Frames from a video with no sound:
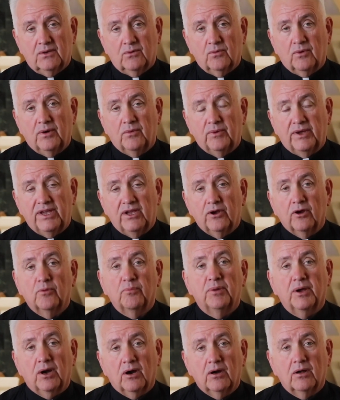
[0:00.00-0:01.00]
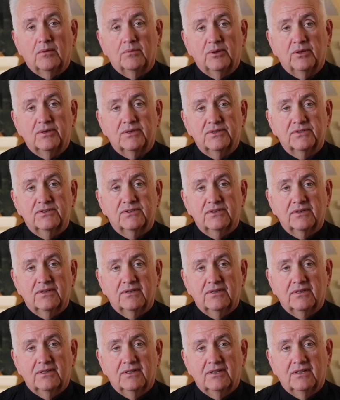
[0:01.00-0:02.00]
When we hear parables
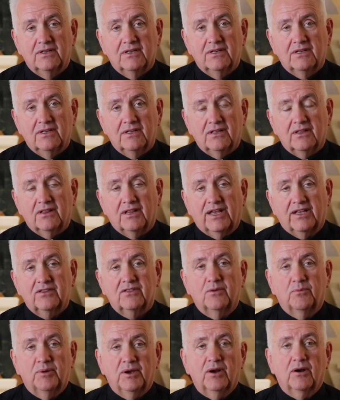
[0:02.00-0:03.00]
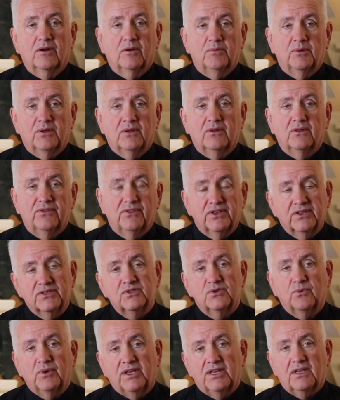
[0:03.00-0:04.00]
like the parable
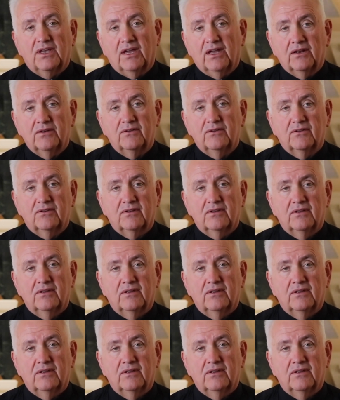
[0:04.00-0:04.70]
this weekend,